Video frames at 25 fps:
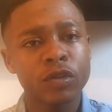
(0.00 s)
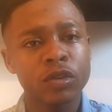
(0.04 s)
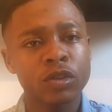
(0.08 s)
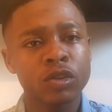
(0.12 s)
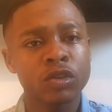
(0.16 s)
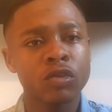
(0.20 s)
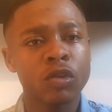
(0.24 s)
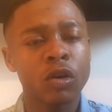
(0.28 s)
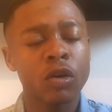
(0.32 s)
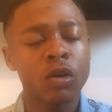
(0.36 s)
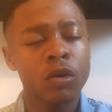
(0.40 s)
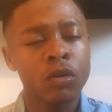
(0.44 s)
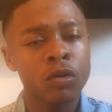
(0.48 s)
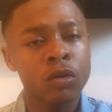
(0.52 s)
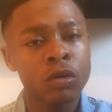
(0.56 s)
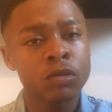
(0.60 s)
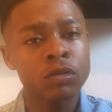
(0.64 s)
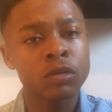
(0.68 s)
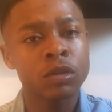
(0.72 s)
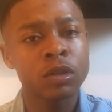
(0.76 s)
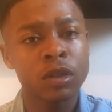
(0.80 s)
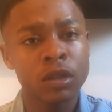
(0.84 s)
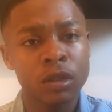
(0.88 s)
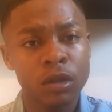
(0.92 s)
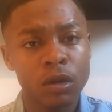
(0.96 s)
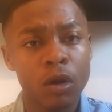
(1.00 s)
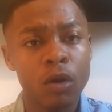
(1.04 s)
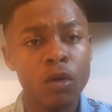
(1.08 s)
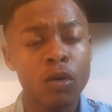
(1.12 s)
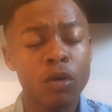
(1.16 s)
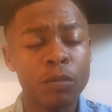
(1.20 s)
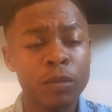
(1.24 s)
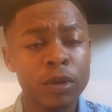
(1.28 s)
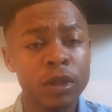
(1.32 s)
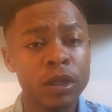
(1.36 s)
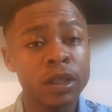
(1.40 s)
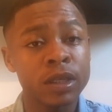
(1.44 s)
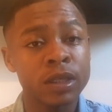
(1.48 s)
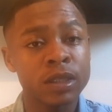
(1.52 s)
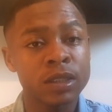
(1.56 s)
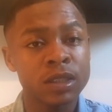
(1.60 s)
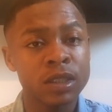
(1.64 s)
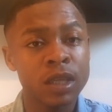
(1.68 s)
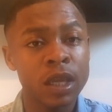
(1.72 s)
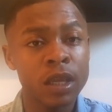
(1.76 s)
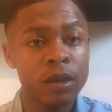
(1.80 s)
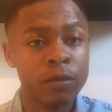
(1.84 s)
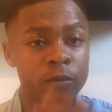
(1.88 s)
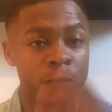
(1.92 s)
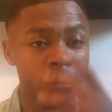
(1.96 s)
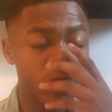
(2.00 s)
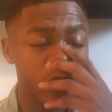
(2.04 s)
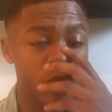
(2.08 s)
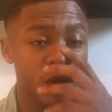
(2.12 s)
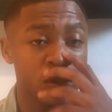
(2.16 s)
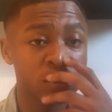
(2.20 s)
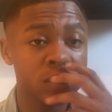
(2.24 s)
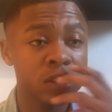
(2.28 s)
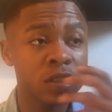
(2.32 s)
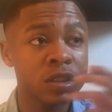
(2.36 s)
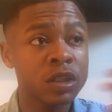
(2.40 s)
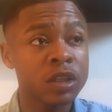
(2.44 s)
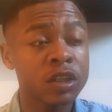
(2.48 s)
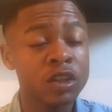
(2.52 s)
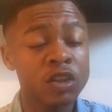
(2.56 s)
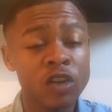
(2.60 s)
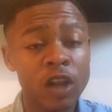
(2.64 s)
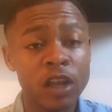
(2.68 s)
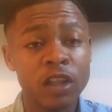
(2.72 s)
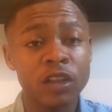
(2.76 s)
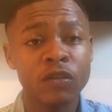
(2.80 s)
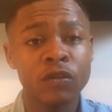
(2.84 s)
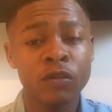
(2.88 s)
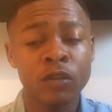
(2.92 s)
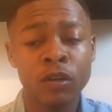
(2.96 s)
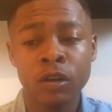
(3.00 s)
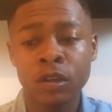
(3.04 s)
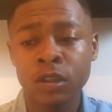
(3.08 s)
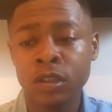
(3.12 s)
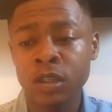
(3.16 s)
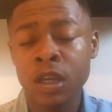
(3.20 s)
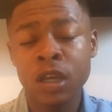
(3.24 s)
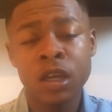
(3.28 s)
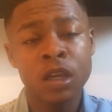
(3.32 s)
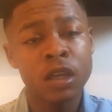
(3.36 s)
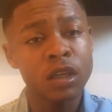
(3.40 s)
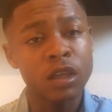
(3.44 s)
of a stronghold and ultimately a say in regards to their transfers,